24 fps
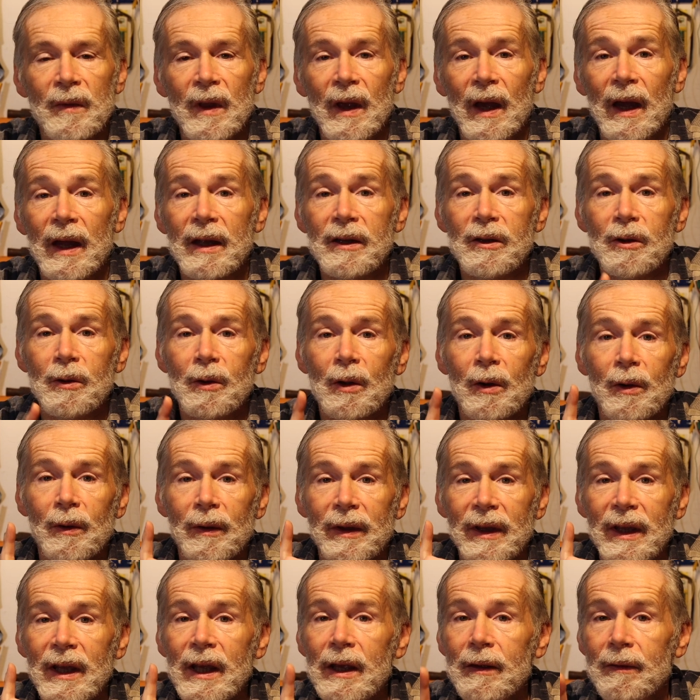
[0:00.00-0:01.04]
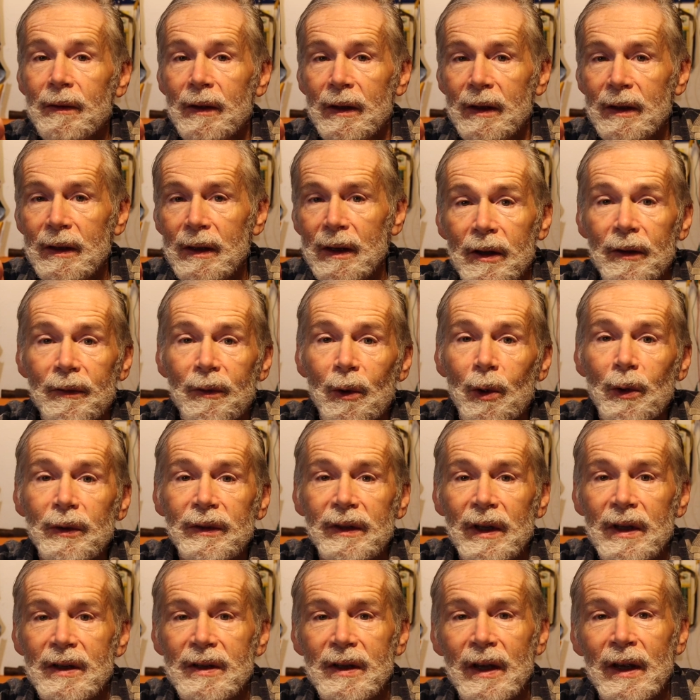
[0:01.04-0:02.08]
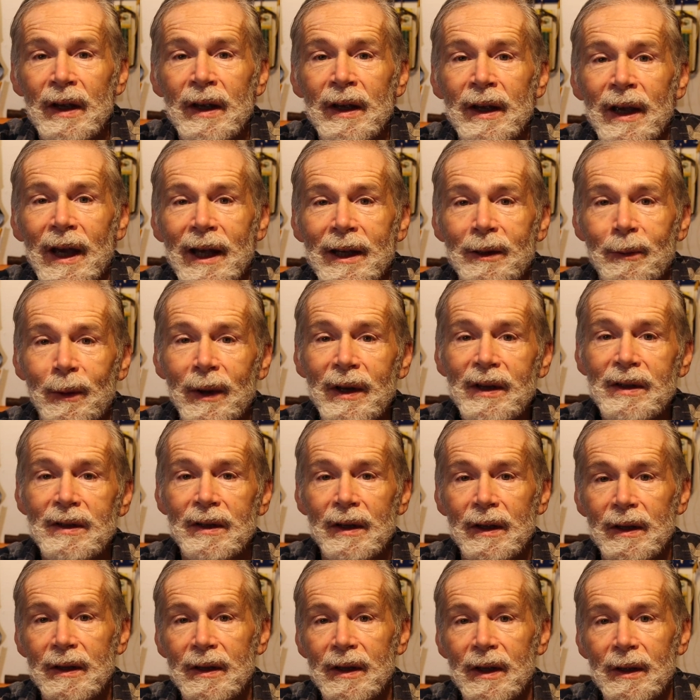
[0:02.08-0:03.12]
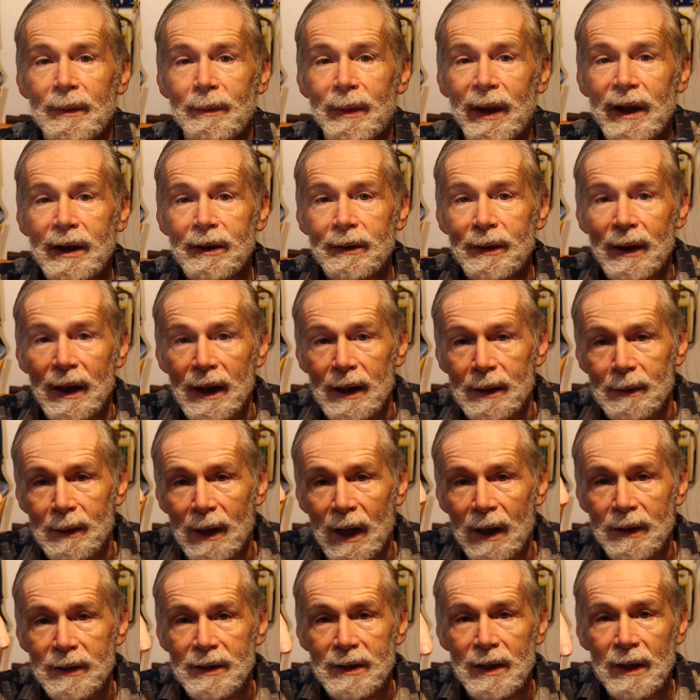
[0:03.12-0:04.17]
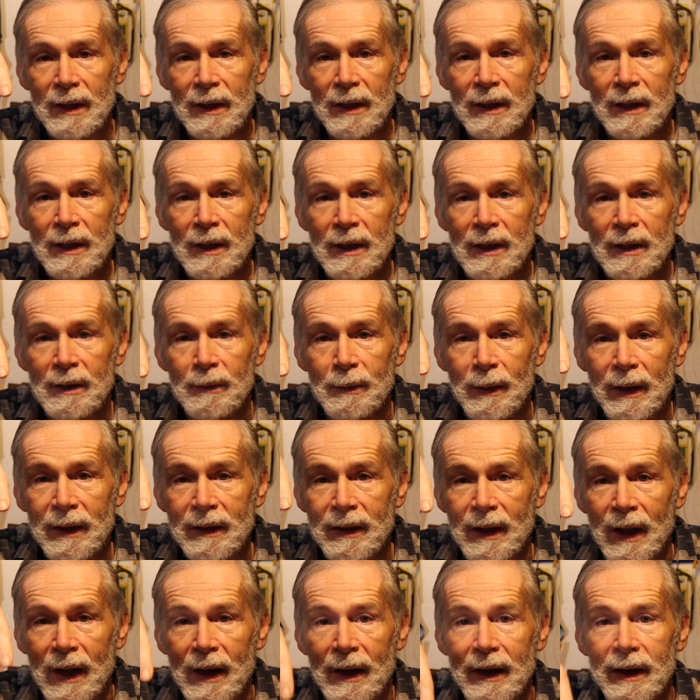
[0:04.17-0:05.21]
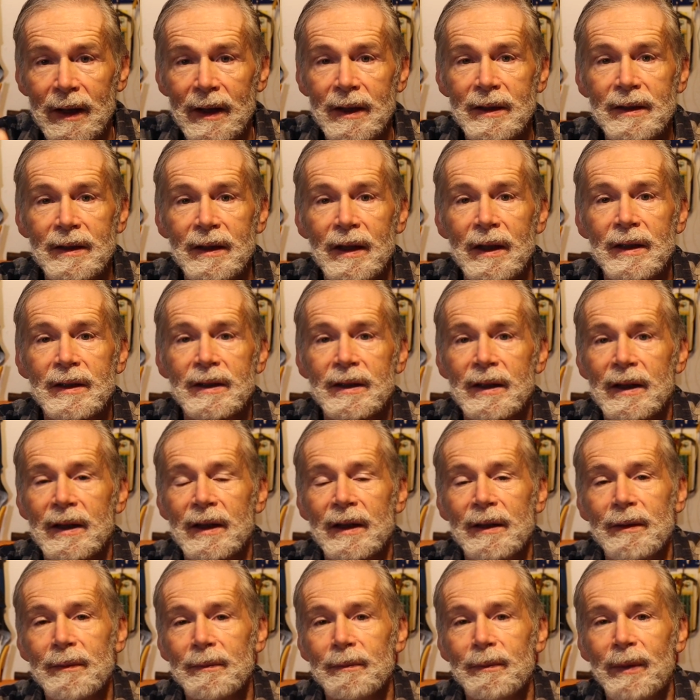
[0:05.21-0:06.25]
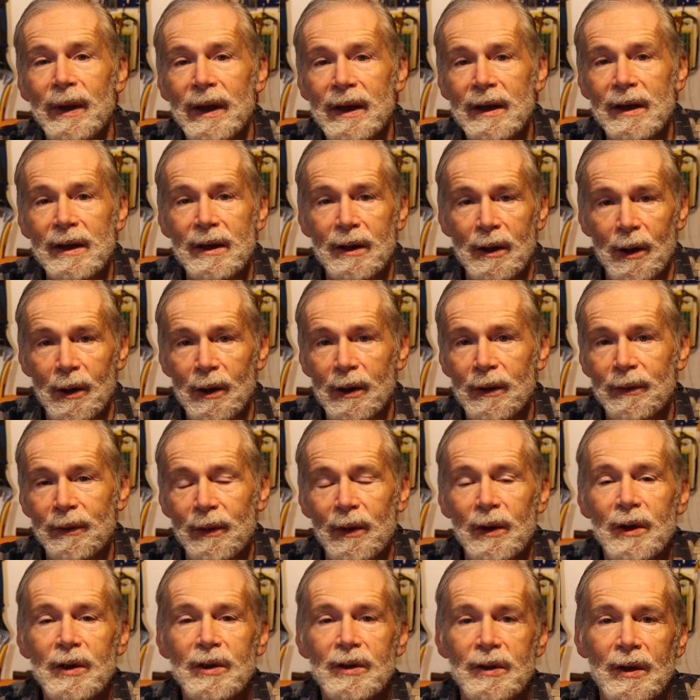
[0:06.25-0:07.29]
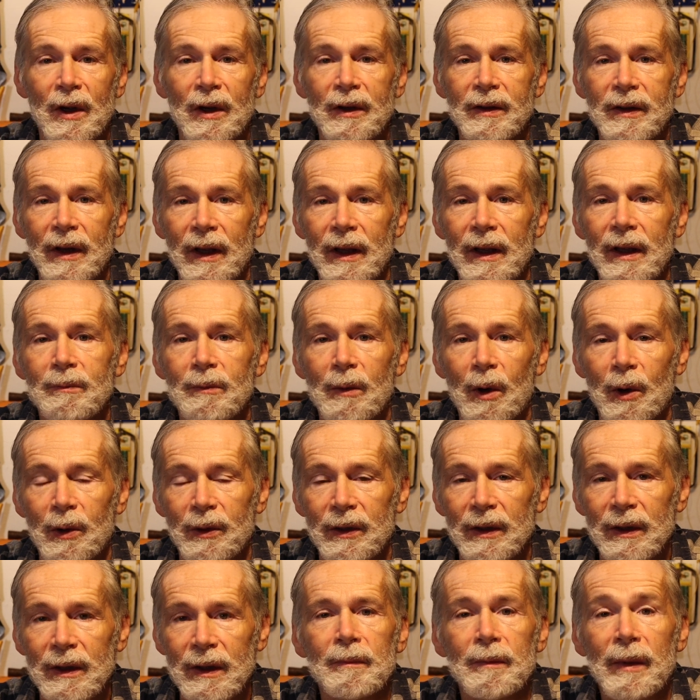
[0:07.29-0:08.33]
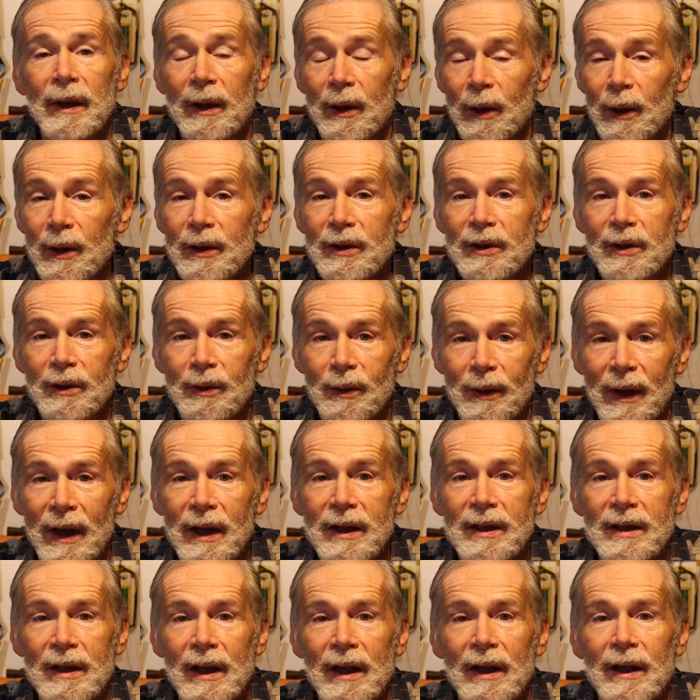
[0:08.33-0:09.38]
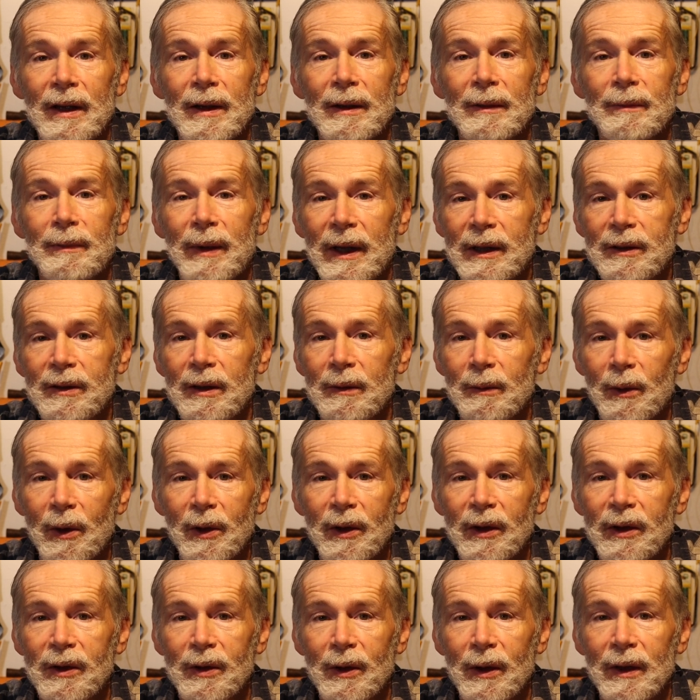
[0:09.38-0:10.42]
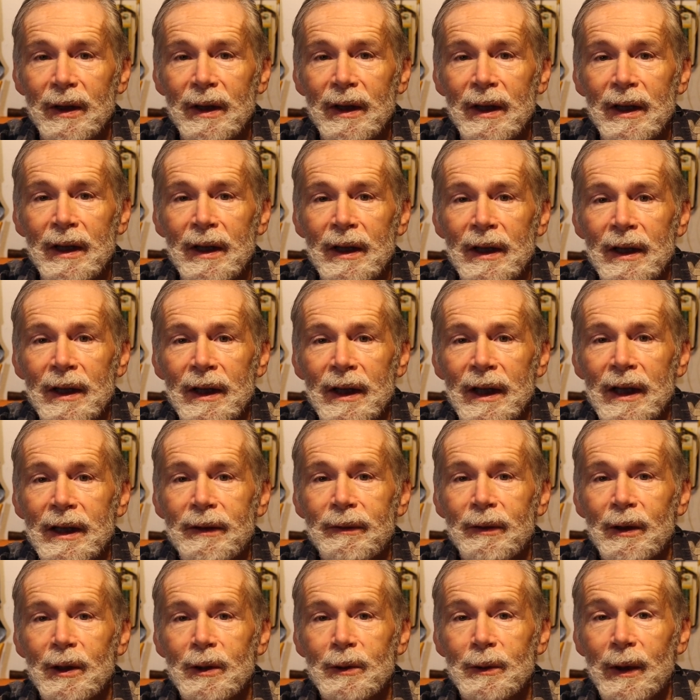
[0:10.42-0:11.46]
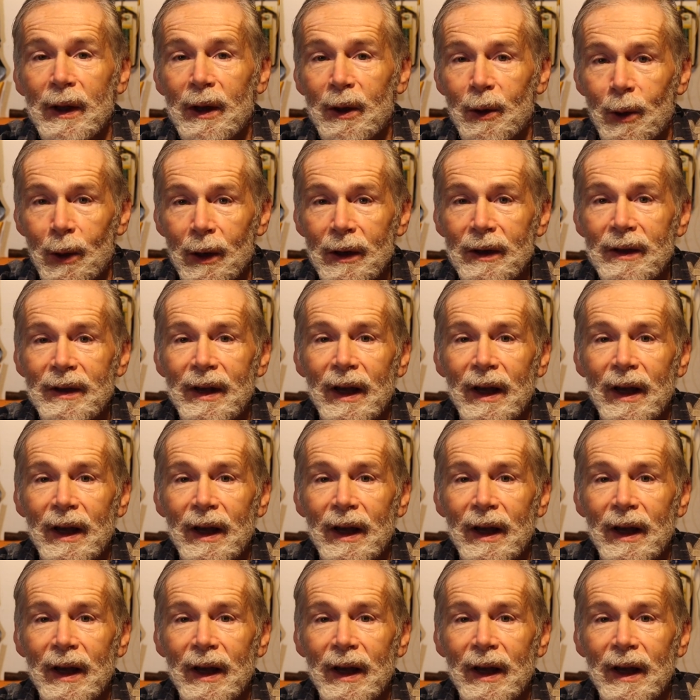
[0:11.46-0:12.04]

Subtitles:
And you know even the voltage at which the battery arrives when there is this big current for the starting motor, because today's battery monitor, it will record